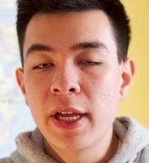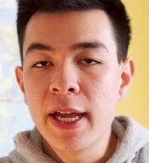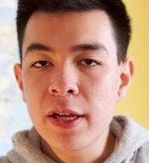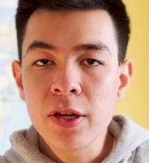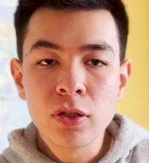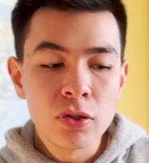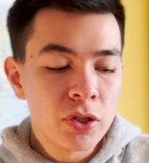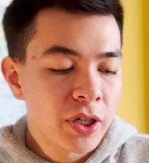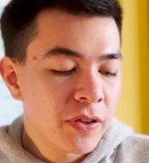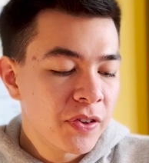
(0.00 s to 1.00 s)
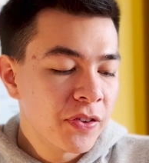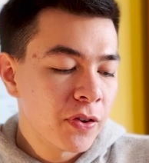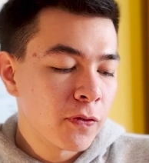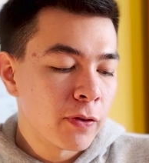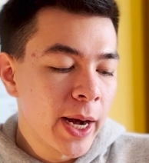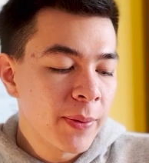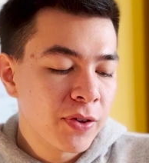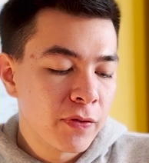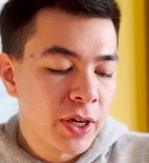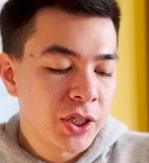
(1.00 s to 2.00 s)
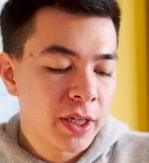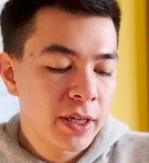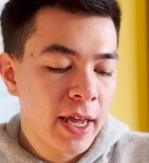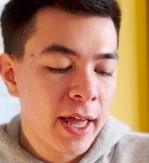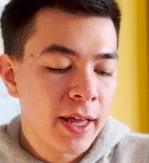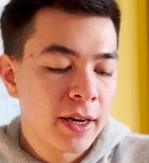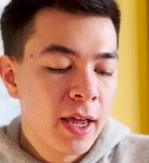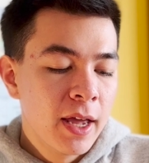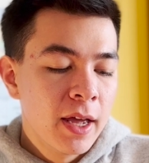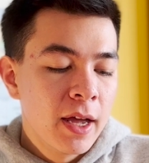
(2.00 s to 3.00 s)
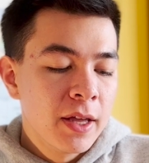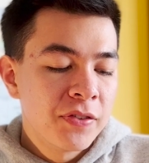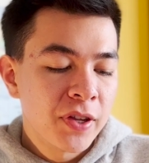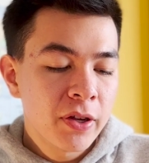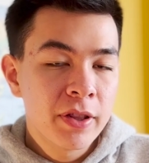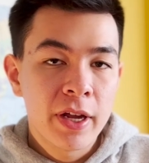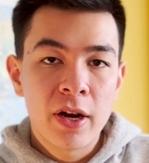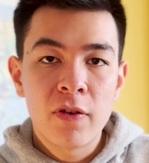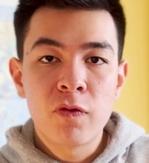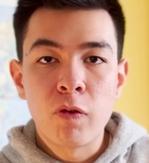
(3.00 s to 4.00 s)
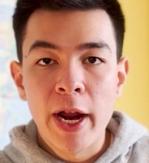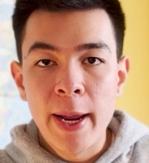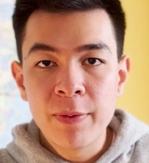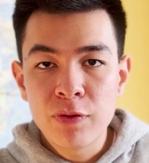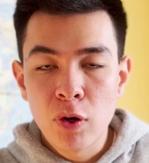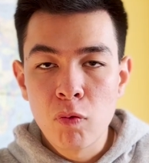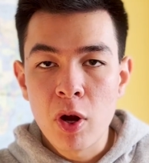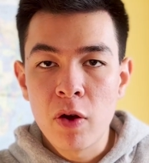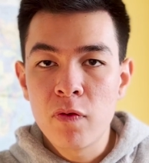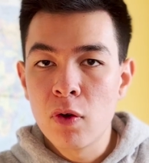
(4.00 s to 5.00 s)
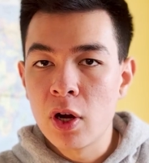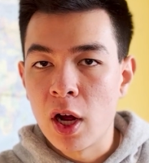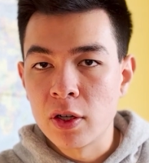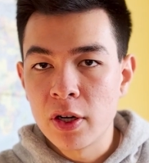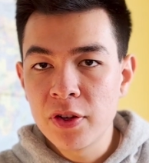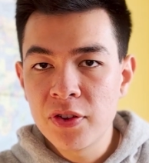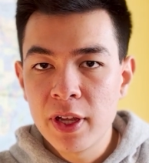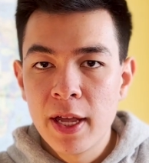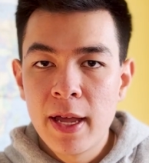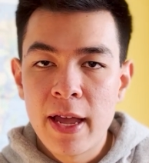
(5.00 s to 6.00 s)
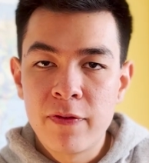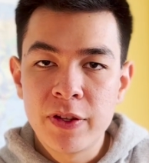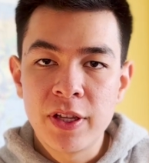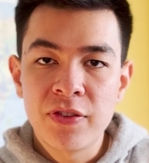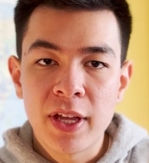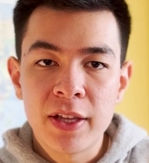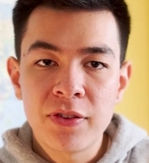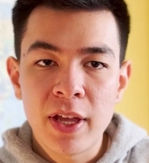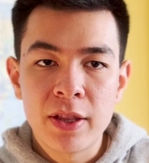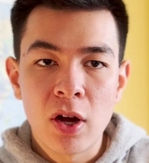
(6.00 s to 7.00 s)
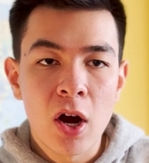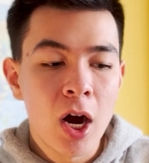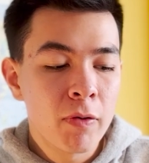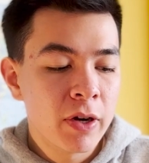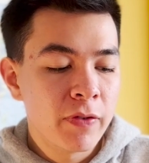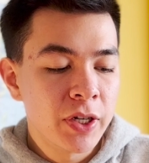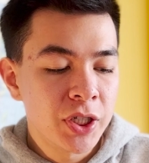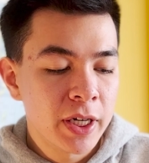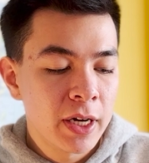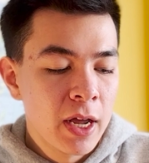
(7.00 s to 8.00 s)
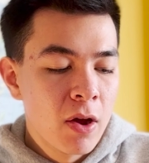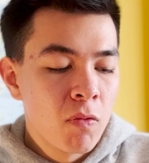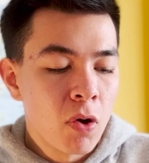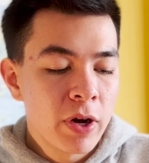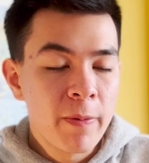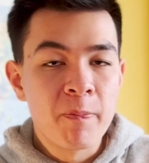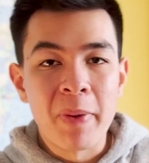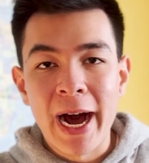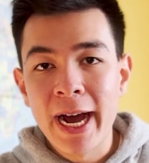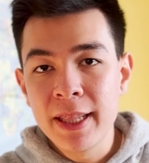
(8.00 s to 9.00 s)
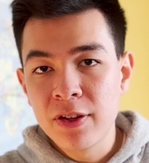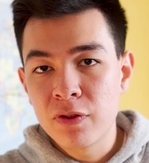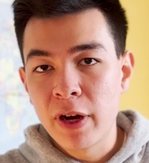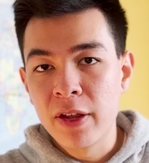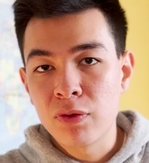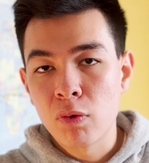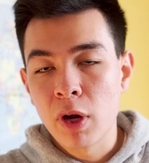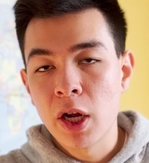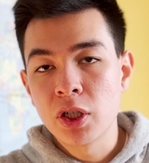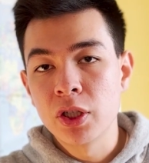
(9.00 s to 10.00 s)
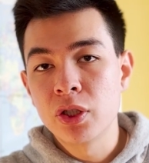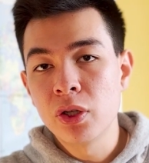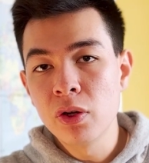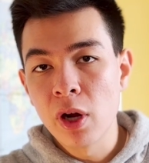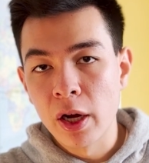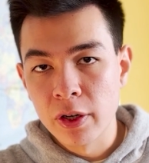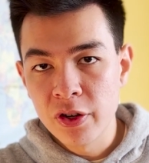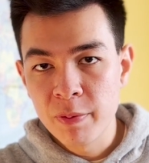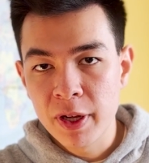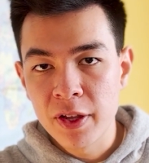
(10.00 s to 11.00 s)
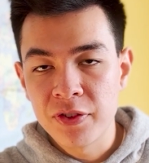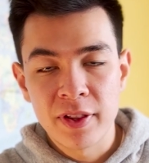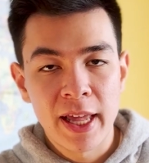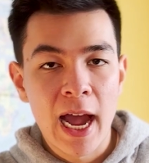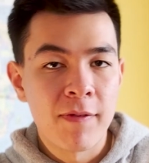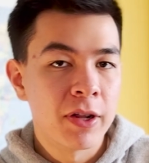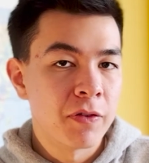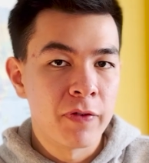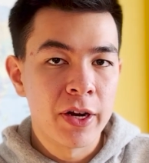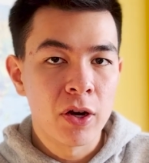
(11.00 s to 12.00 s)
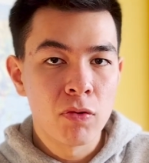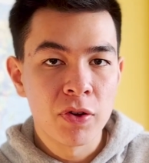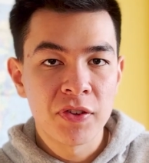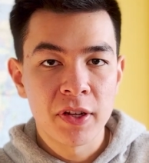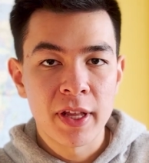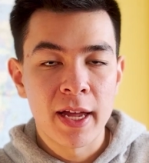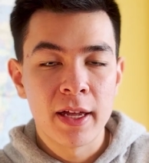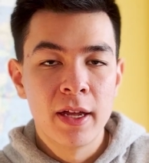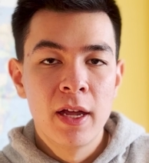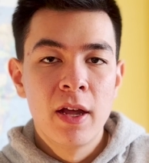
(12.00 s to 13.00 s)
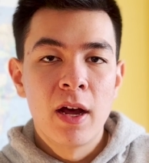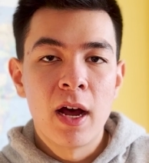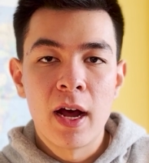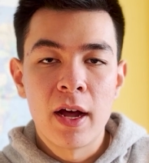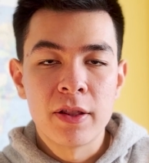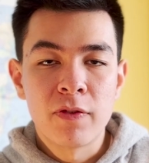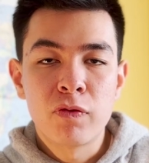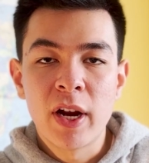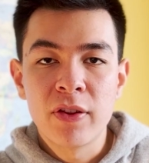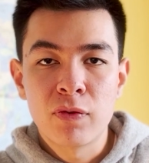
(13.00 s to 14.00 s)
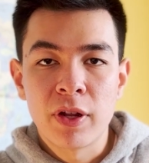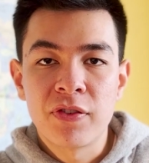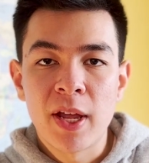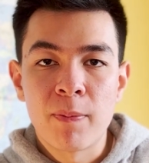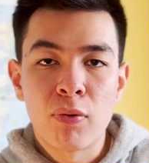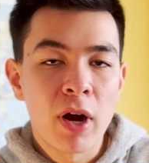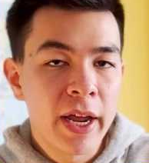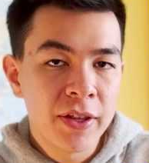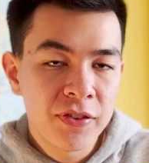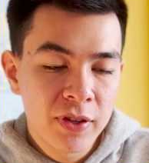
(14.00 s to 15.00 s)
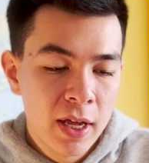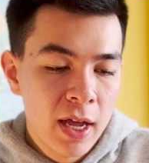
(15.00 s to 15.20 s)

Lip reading: in conclusion, since the frames division can sell their frames for $104.50 and the hardware division will only buy these frames for $102 because they have another vendor who will sell the frames for the same price,